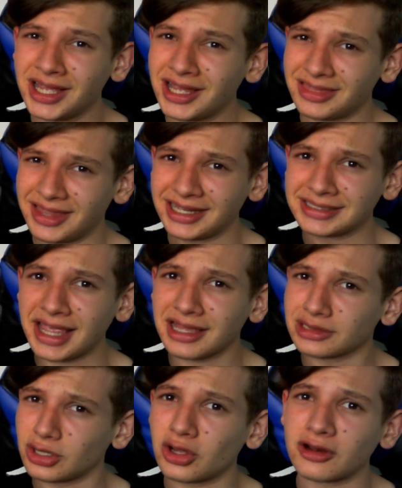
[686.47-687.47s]
There's a
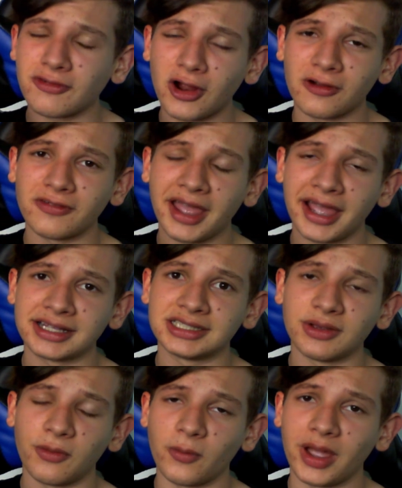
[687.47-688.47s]
lot of
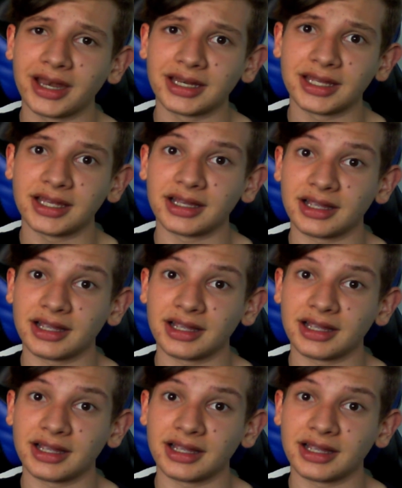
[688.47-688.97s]
overheads when